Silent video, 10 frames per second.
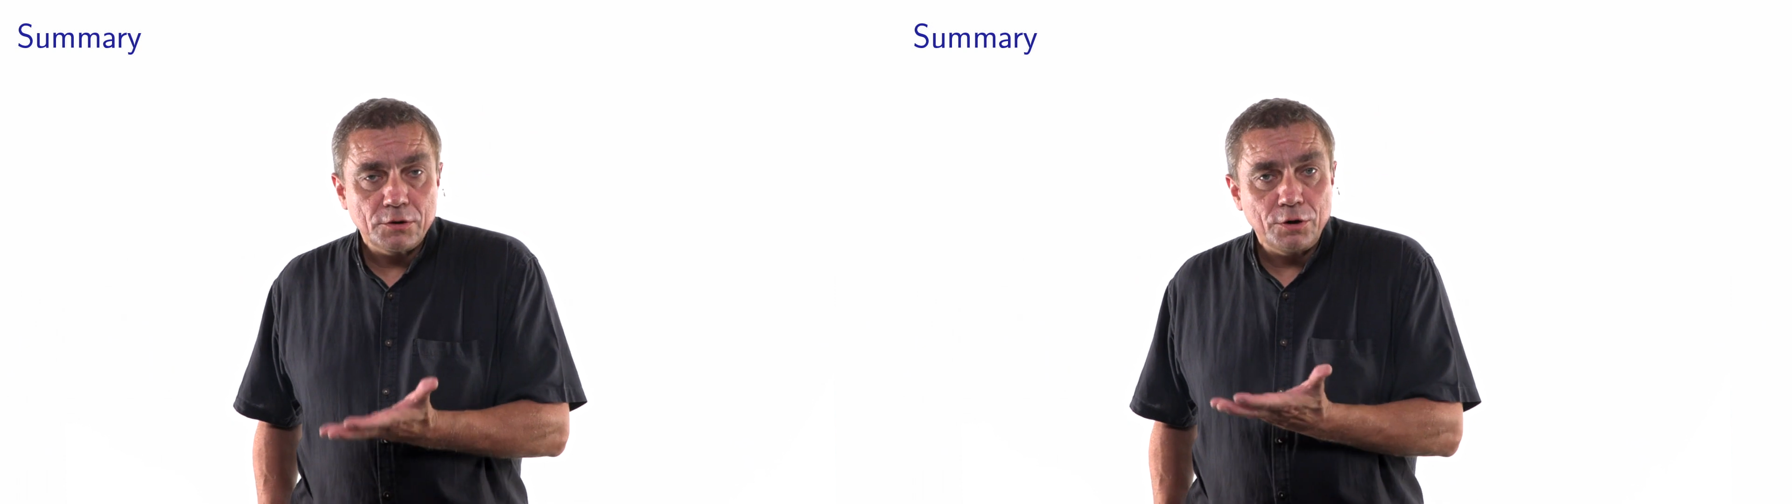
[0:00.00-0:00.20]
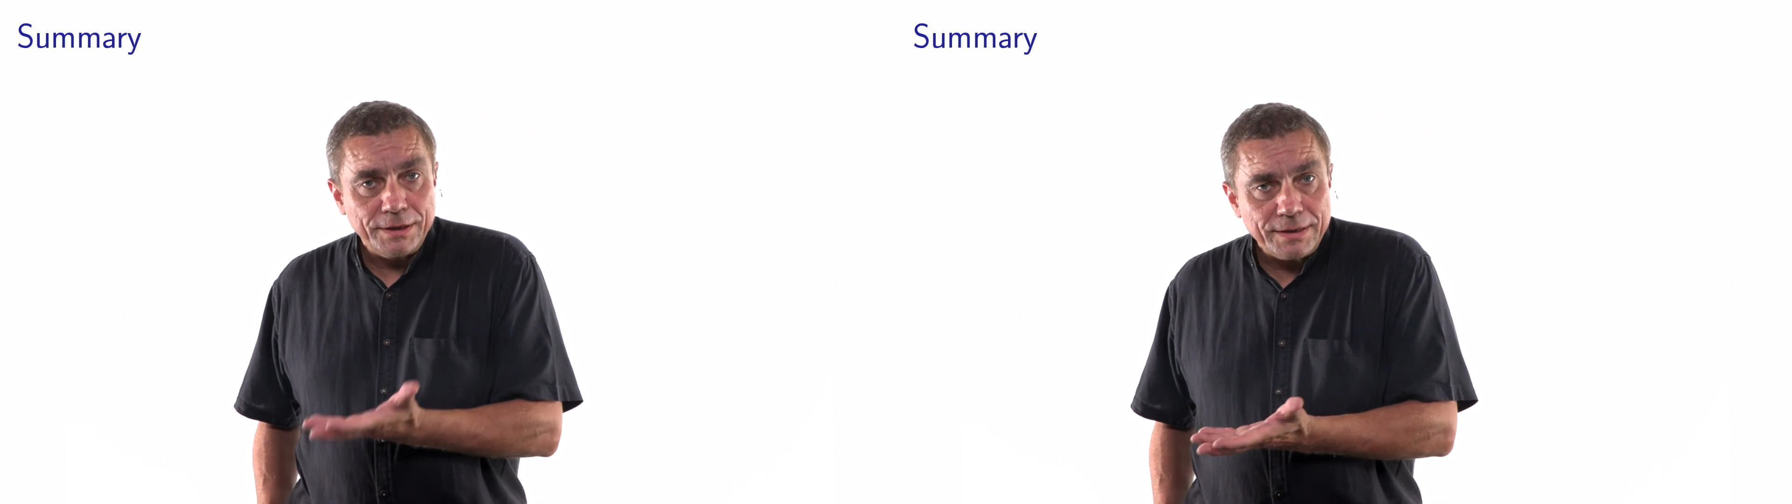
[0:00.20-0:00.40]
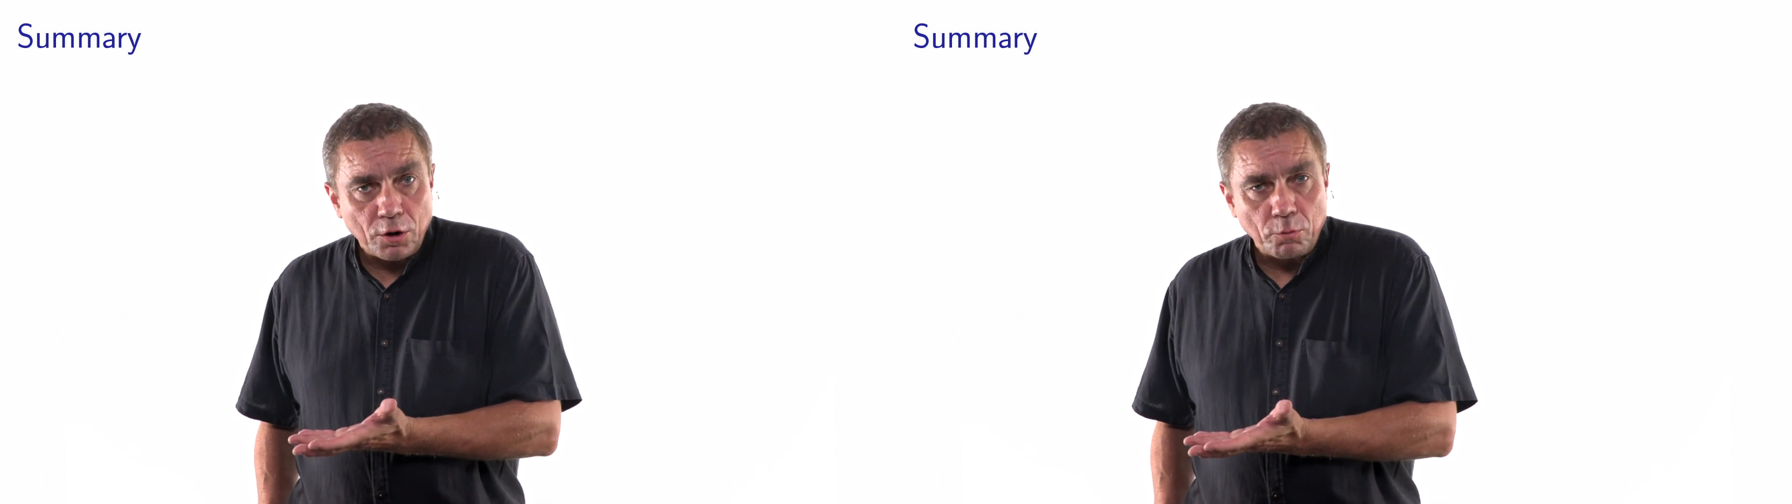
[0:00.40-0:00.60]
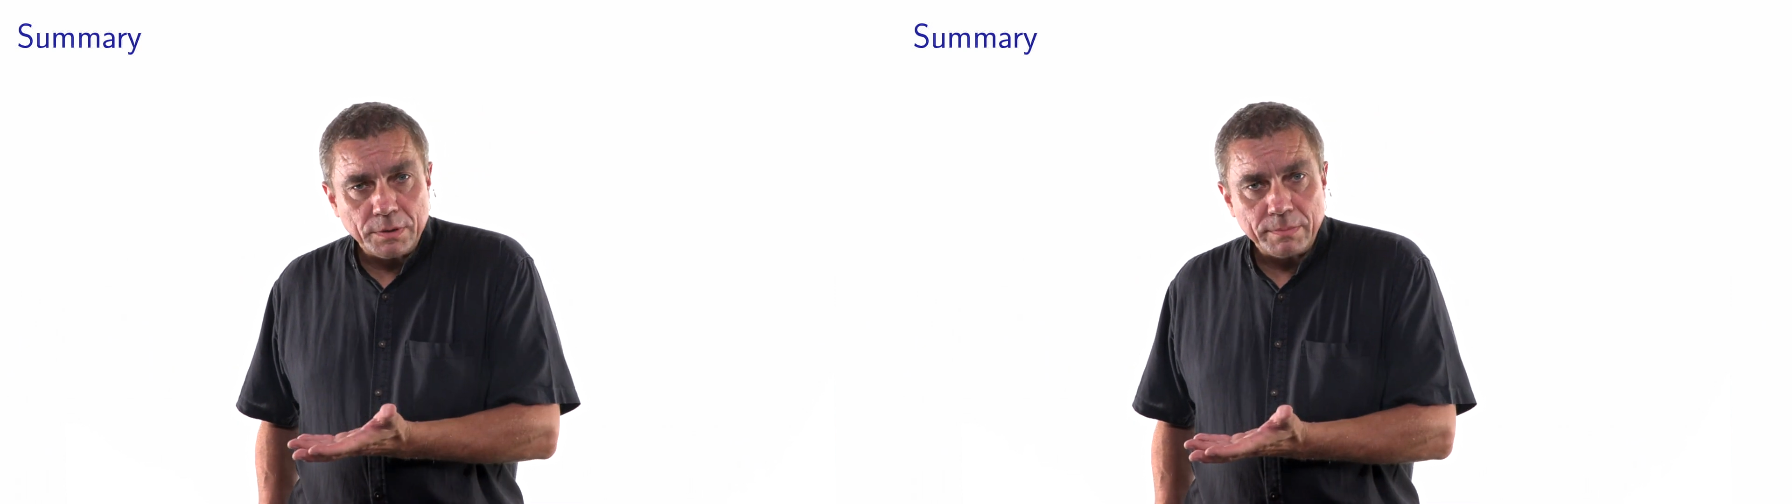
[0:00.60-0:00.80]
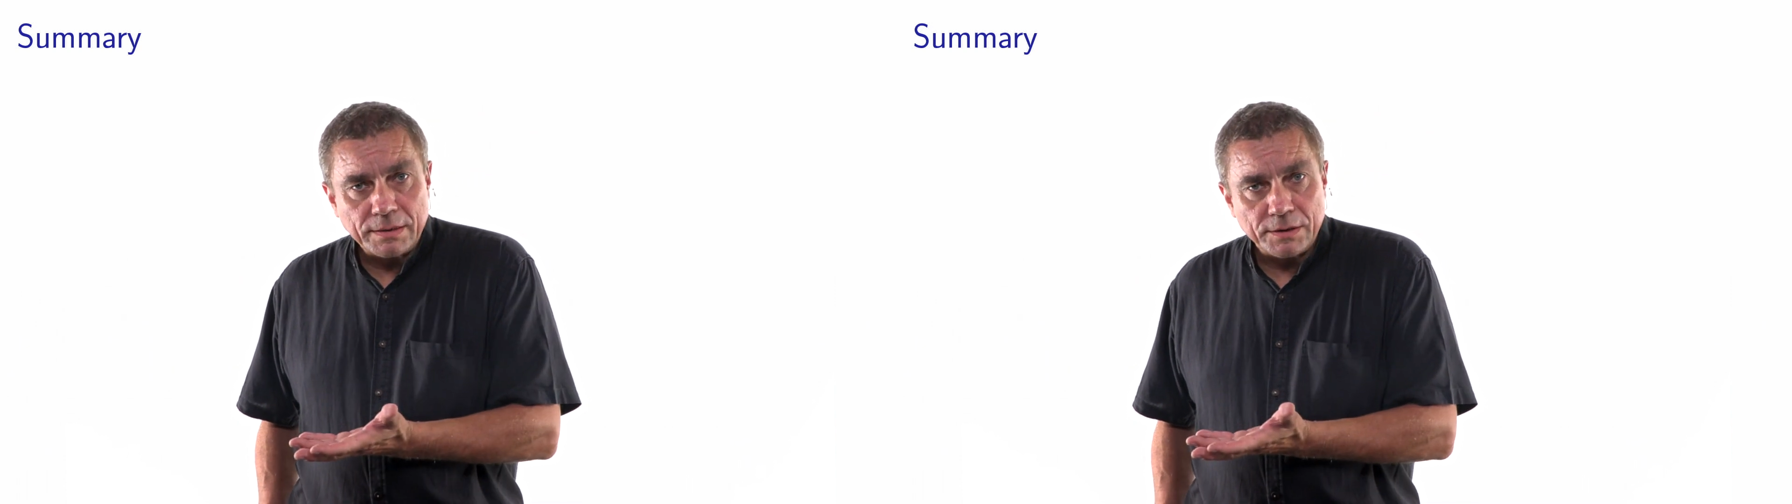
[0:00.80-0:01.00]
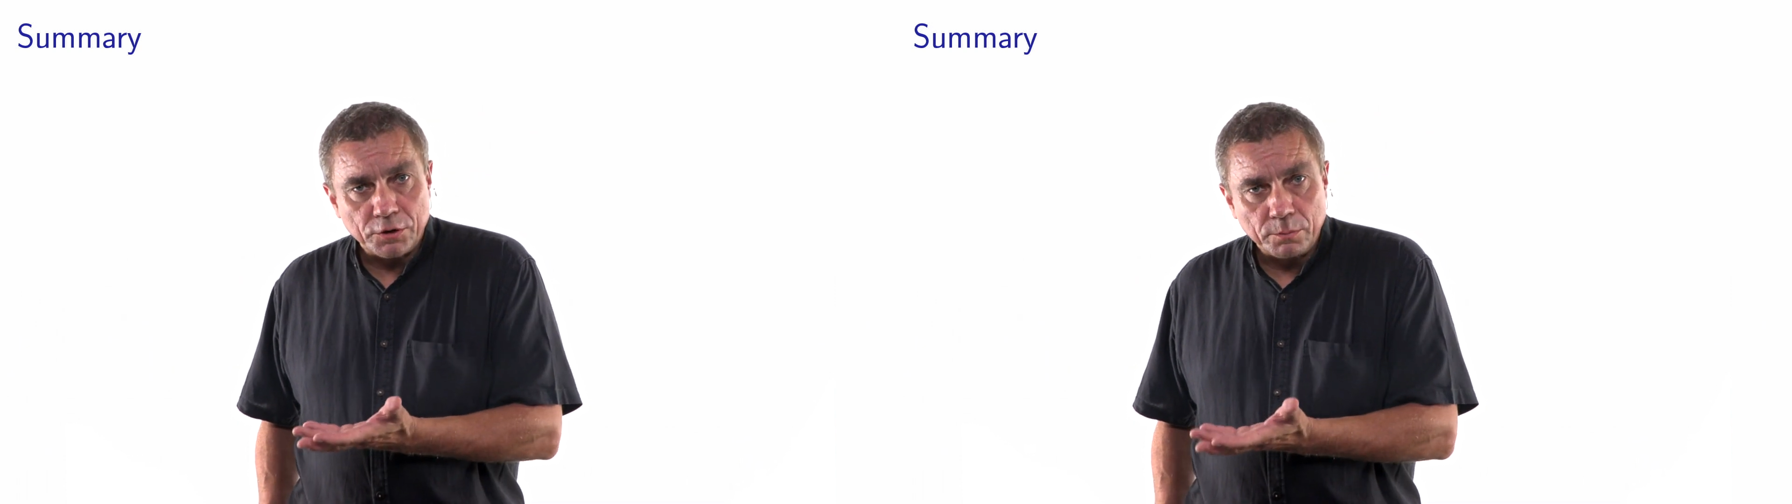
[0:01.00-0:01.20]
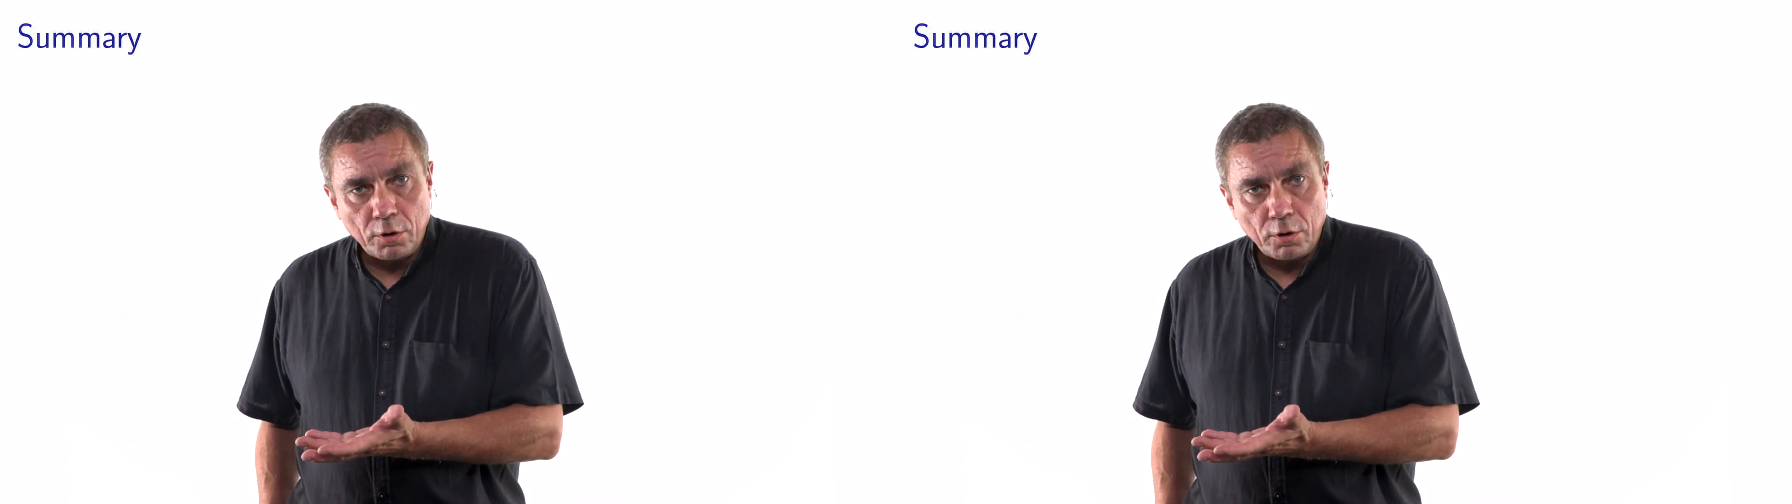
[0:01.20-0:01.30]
a linear optimization